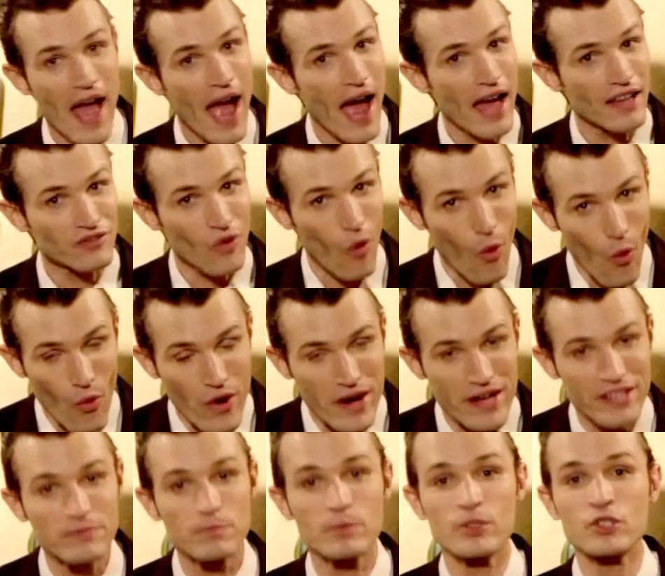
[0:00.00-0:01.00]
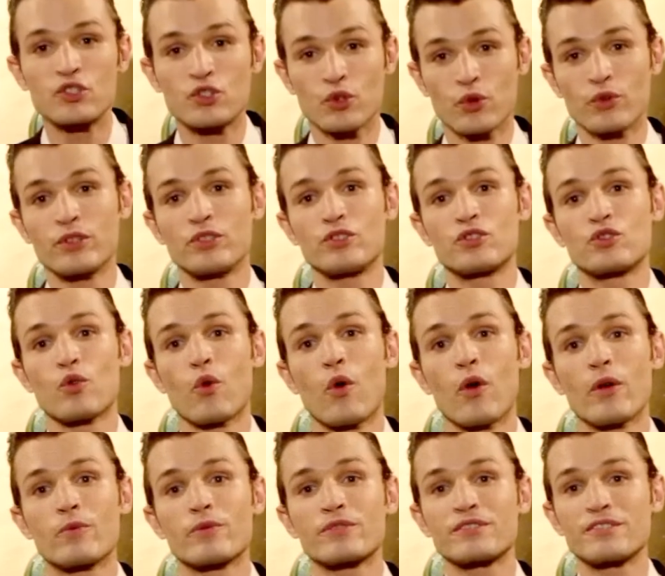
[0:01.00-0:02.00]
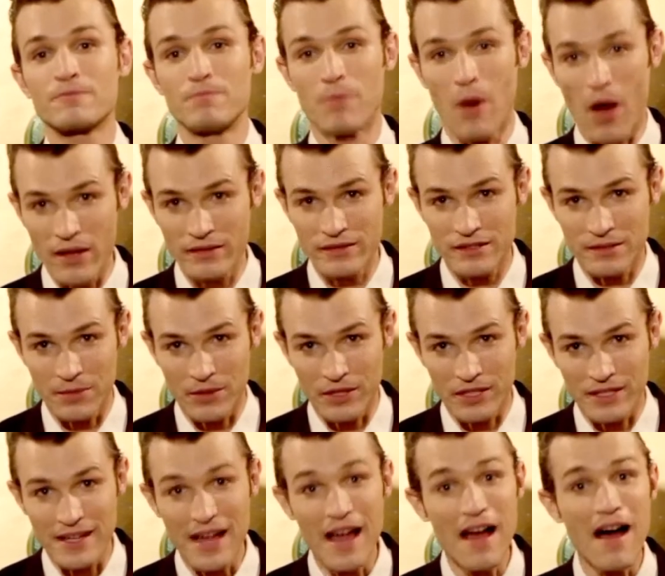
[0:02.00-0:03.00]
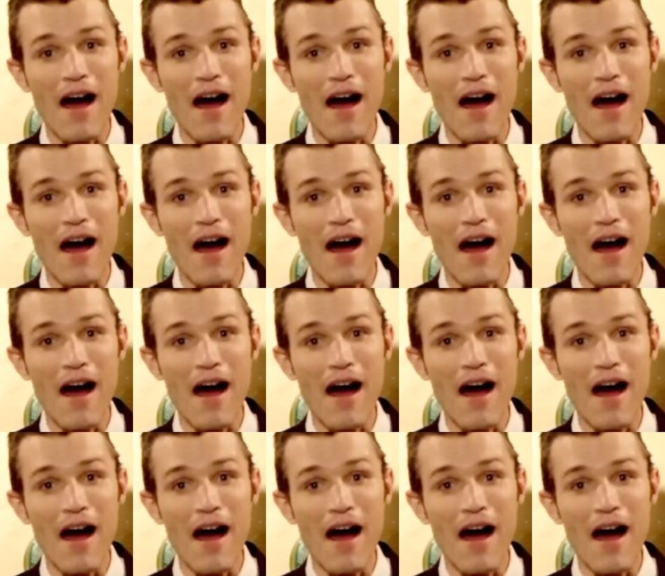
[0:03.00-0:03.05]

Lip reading: As always, be sure to enjoy responsibly.